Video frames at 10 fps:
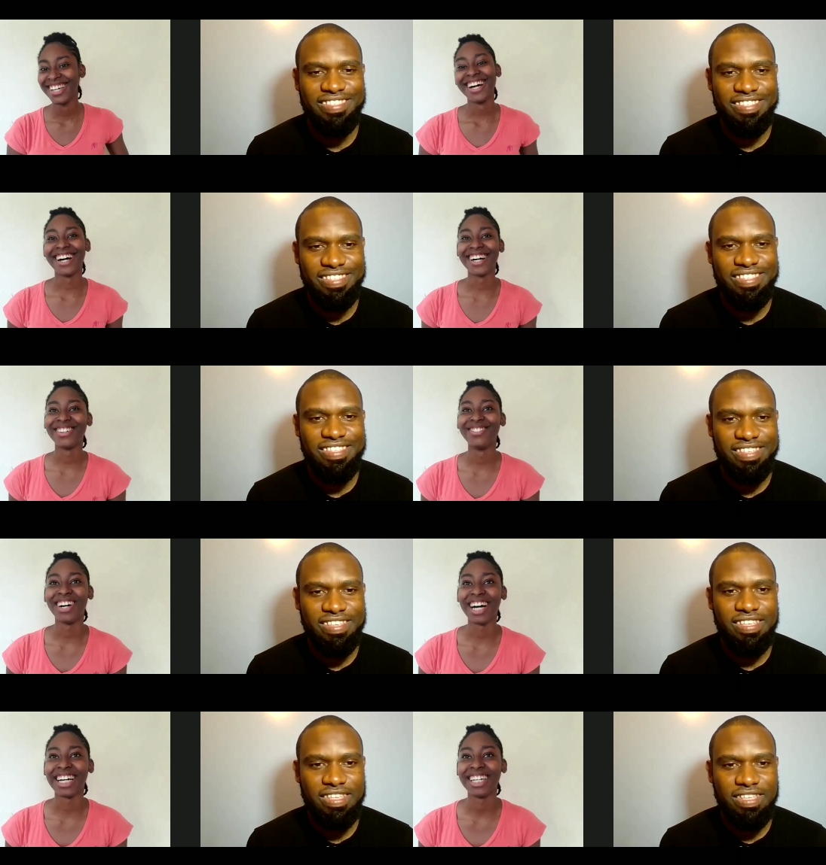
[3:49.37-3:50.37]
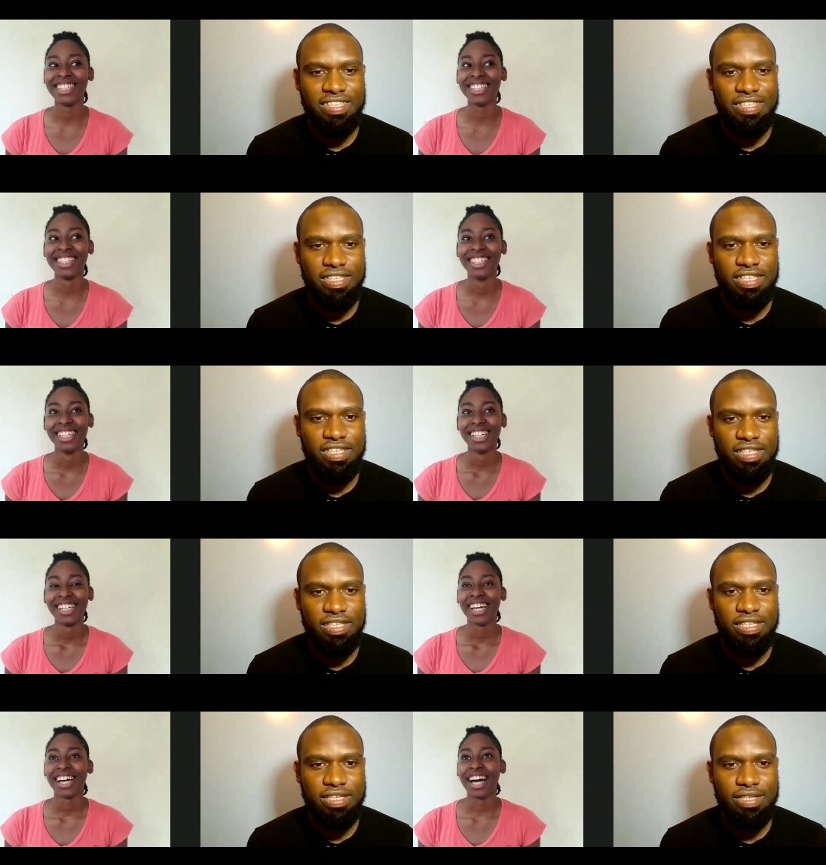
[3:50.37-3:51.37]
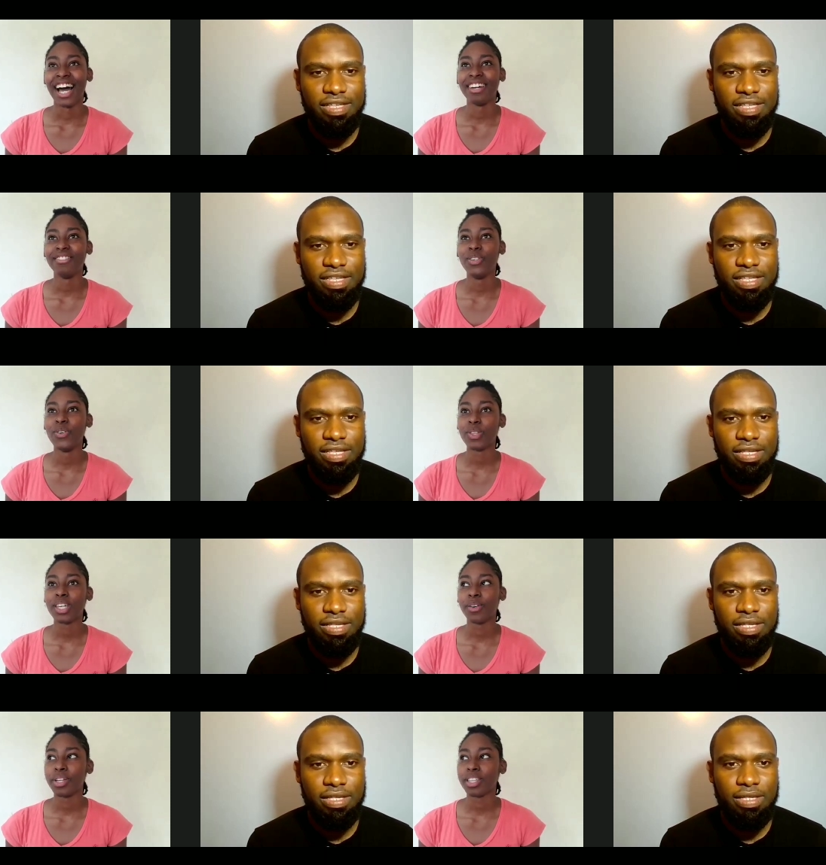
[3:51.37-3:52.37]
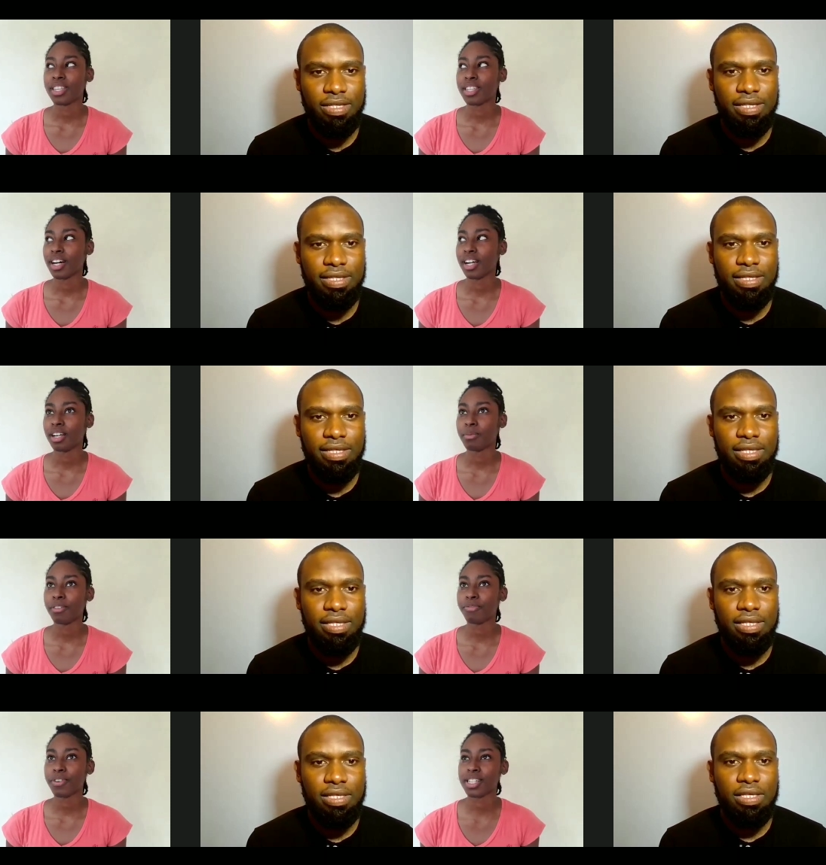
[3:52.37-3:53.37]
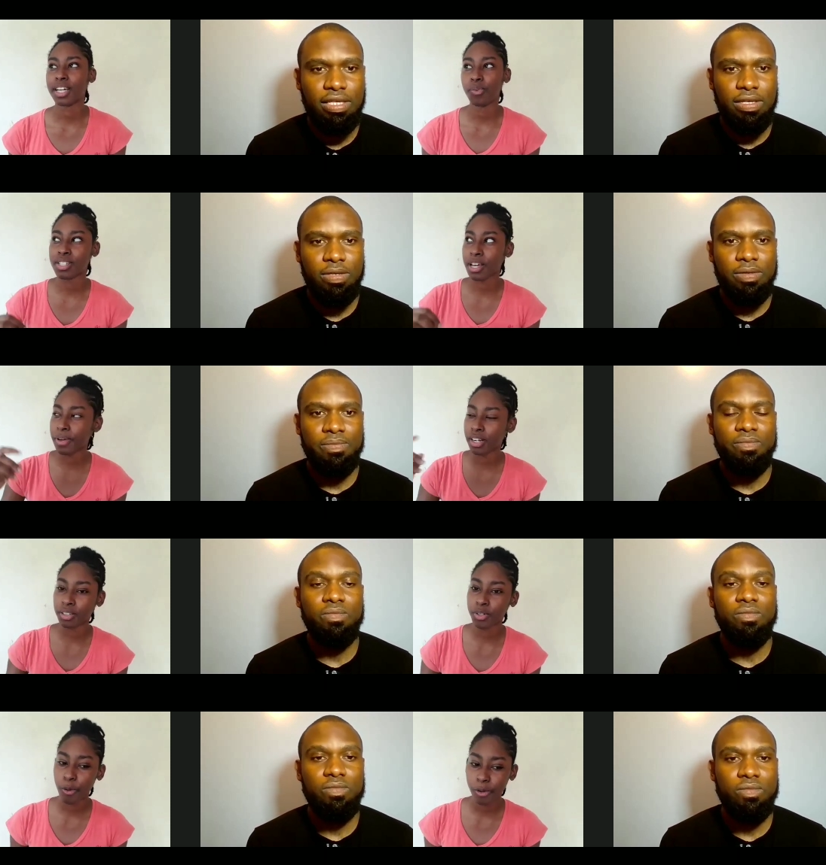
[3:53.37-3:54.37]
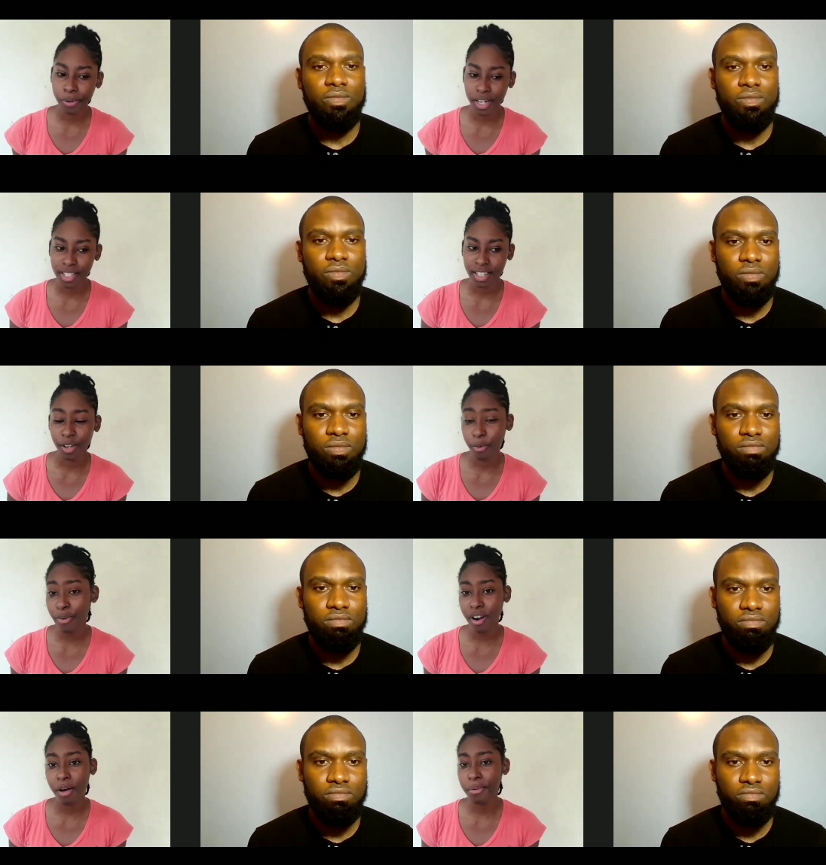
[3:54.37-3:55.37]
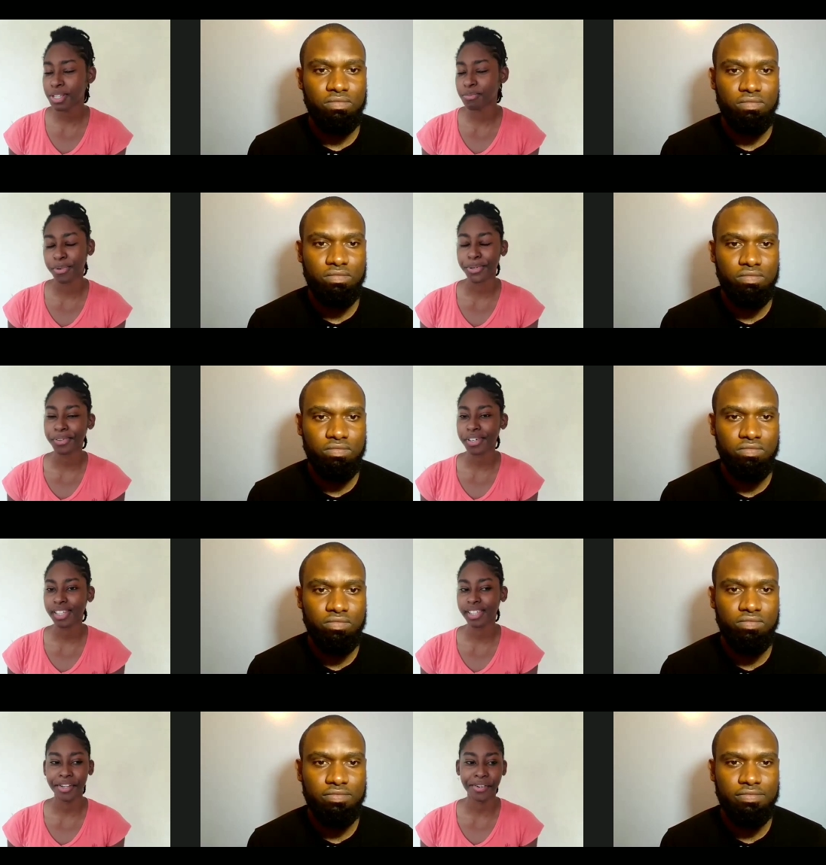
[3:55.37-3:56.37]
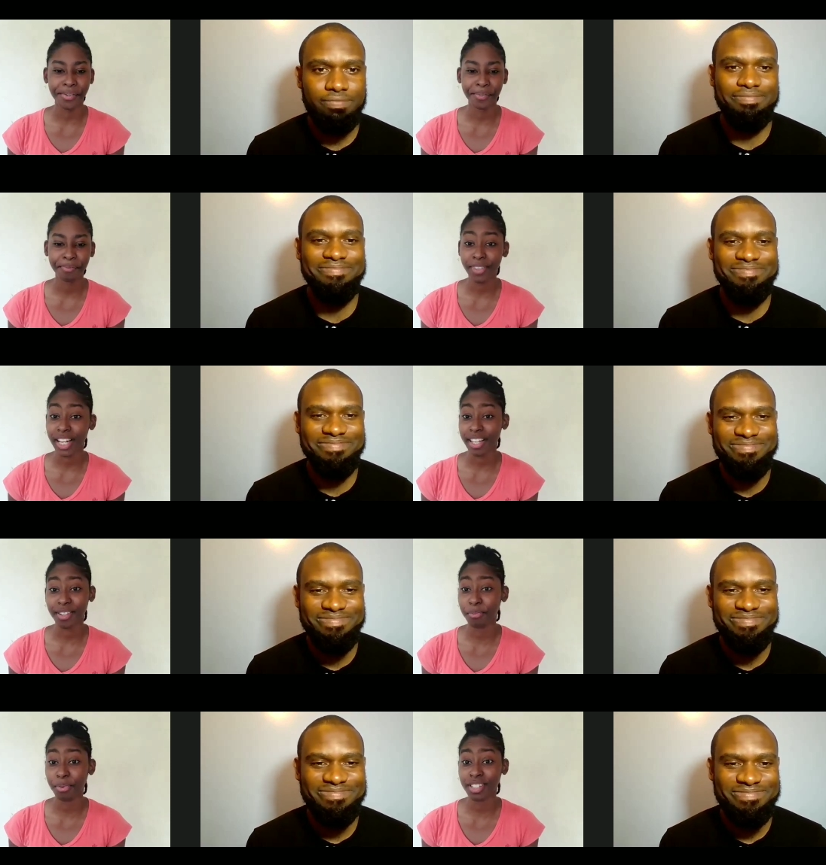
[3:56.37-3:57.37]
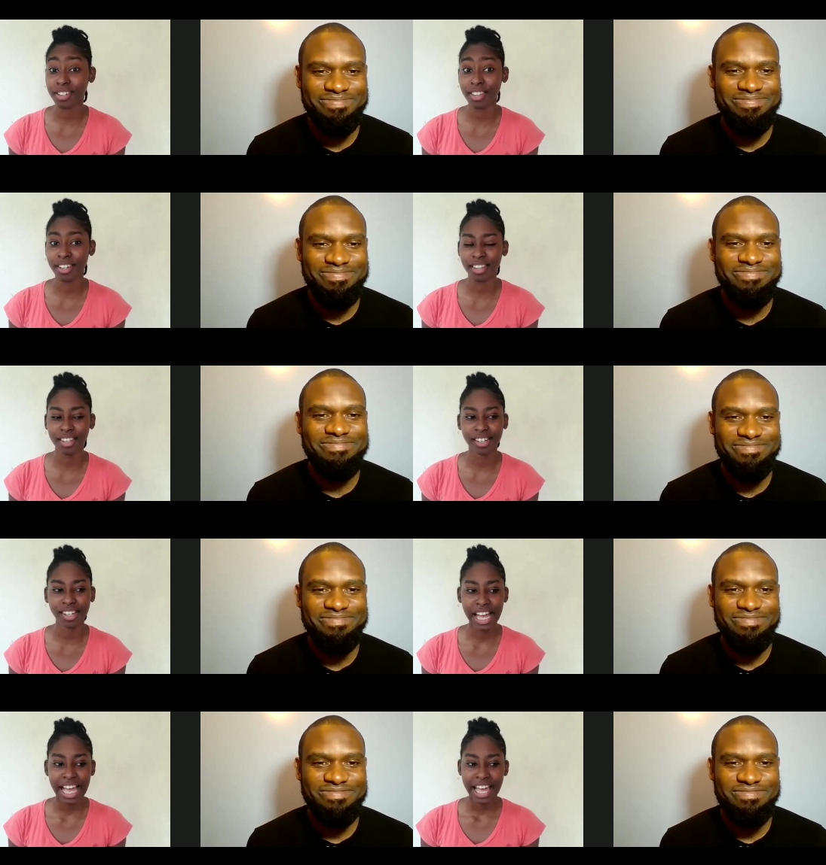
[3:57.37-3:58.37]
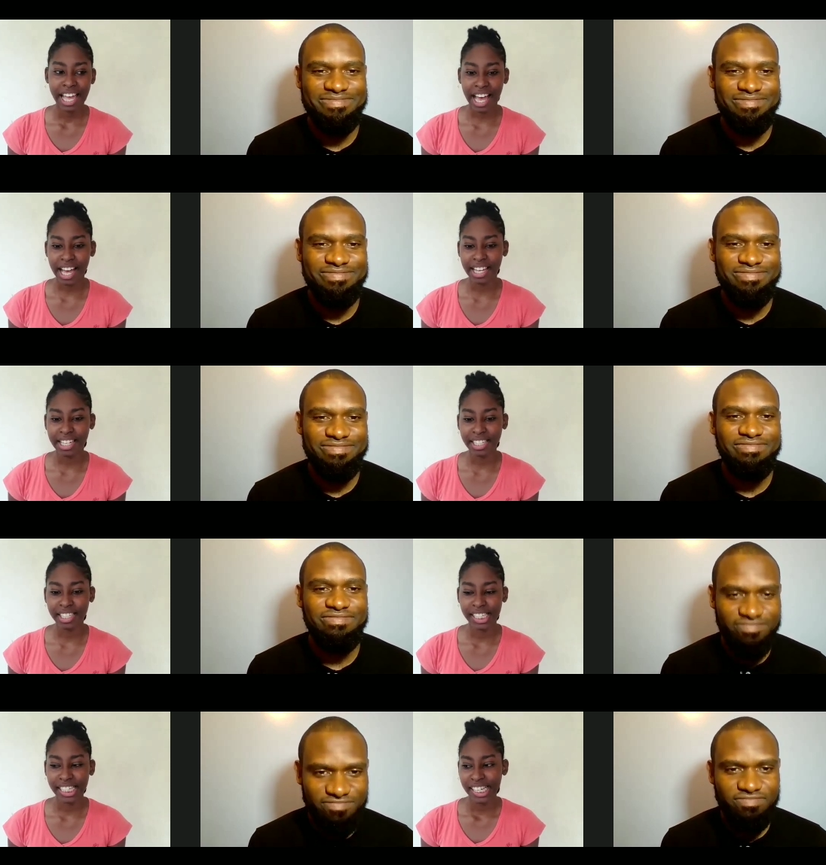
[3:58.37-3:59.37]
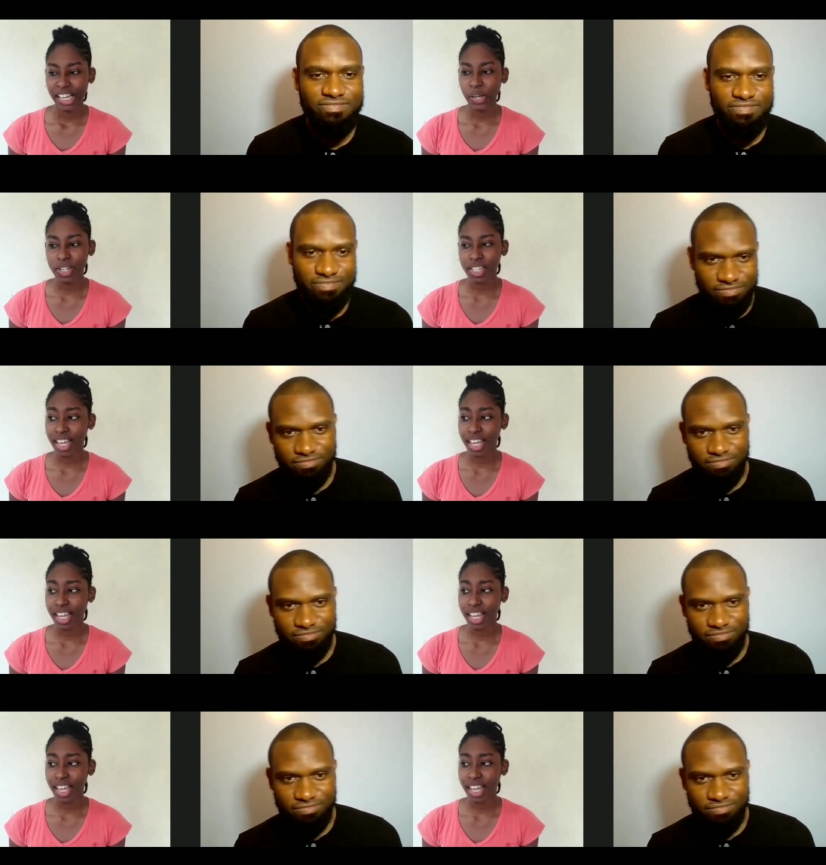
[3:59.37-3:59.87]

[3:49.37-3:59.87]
Speaker 1: um, and I know that with a lot of my friends, like the ones I made on dorm in particular, we were always broke, you know, at some point or the other. And it was a